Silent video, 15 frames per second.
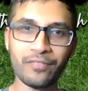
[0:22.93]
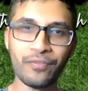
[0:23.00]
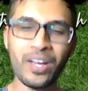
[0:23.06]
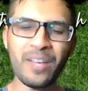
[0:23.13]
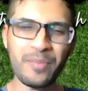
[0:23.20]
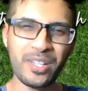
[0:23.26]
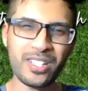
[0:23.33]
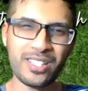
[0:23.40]

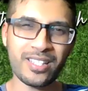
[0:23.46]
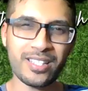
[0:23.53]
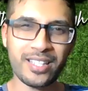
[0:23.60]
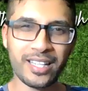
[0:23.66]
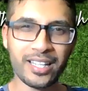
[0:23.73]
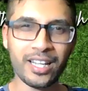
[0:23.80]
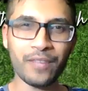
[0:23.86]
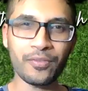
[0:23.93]
5 minutes in the
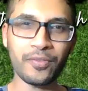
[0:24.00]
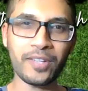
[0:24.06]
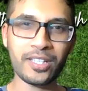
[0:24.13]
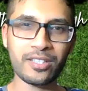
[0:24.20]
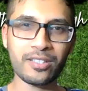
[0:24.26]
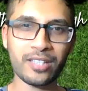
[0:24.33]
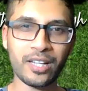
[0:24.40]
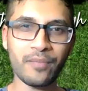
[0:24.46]
second half of
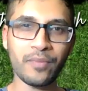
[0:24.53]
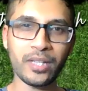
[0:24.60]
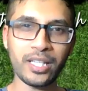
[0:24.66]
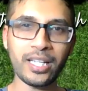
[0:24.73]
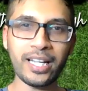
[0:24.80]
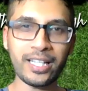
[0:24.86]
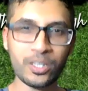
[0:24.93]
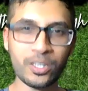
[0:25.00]
extra time where they
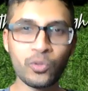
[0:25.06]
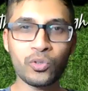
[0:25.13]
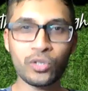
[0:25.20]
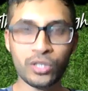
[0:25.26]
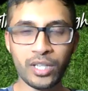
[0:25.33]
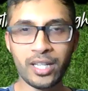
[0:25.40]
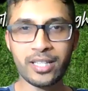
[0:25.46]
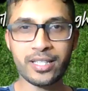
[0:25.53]
had two good
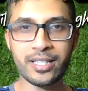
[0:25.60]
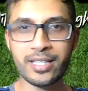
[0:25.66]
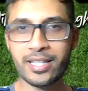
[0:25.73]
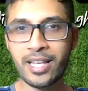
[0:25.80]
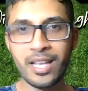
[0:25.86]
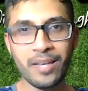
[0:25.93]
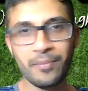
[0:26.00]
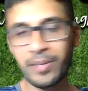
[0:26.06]
chances.